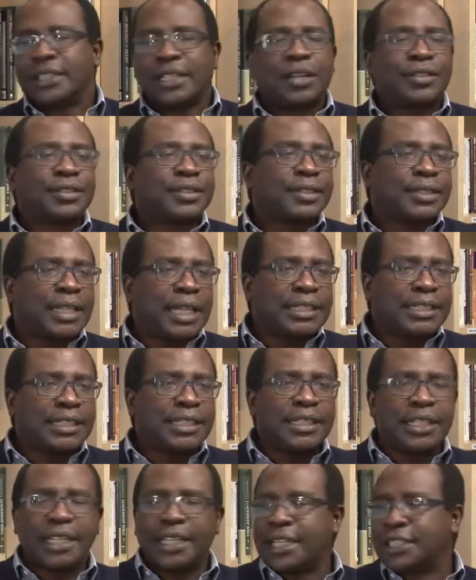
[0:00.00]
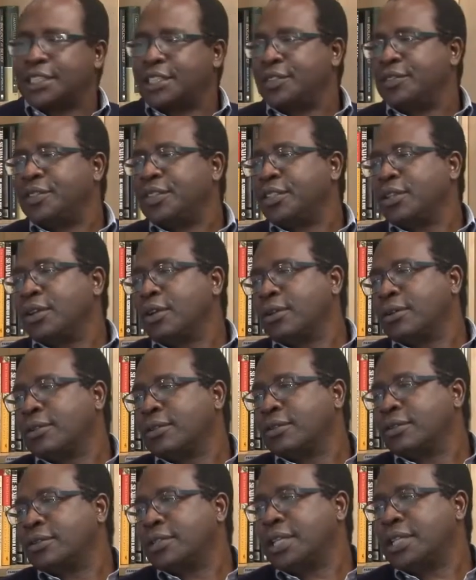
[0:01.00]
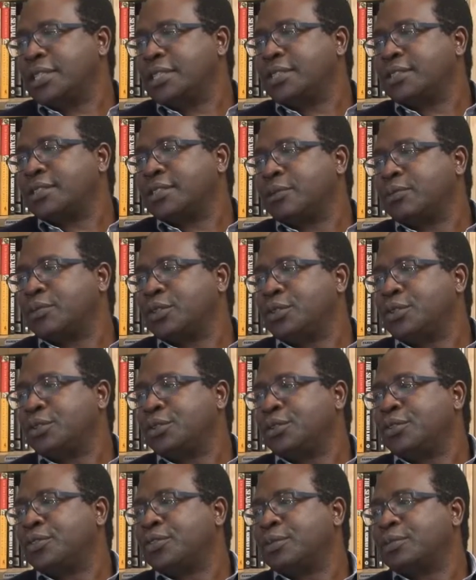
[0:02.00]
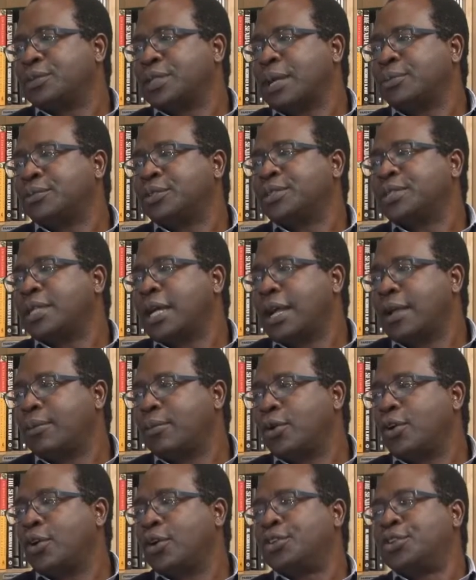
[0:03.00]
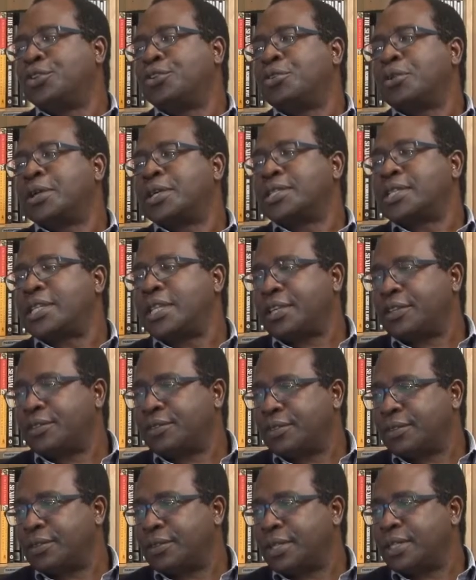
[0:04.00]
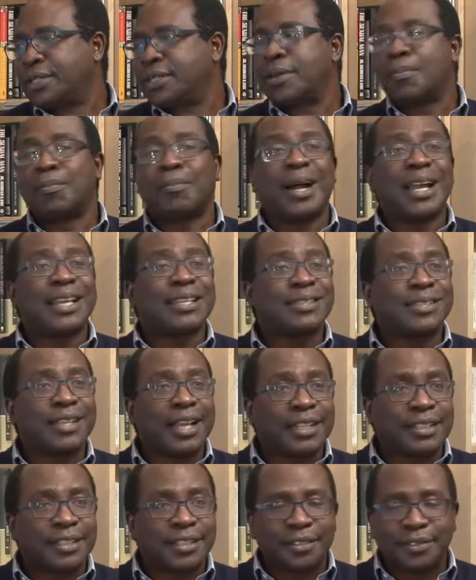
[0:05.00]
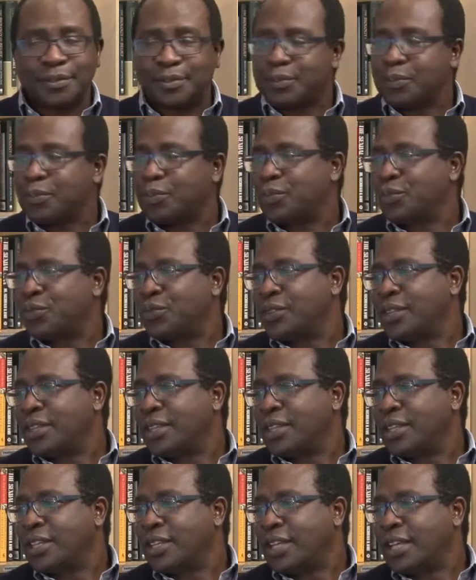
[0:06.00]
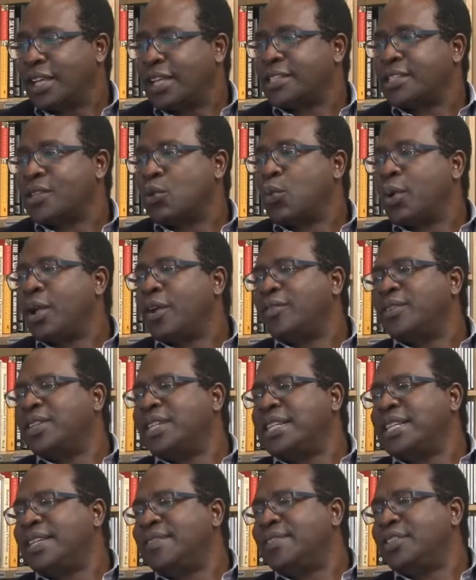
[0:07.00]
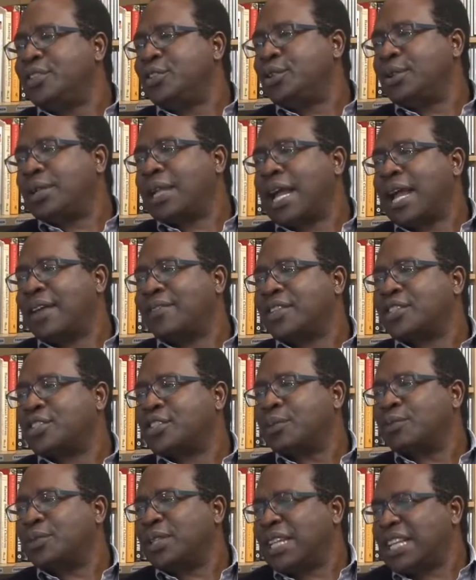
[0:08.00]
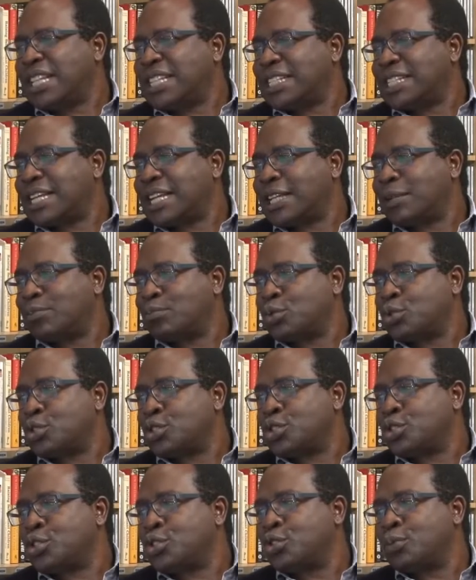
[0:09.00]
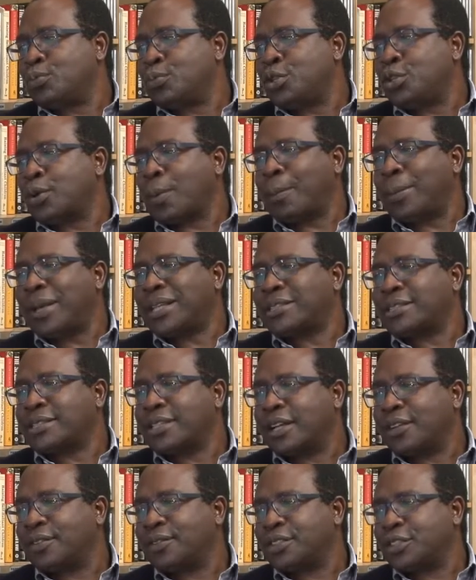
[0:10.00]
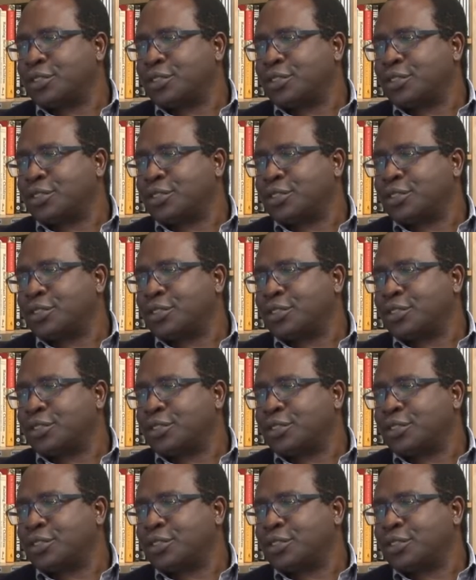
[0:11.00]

Now, setting and achieving goals isn't something you do from time to time or on New Year's Eve. It's a mindset. It's a way of living your life. It's something inside that pushes you to be your best self.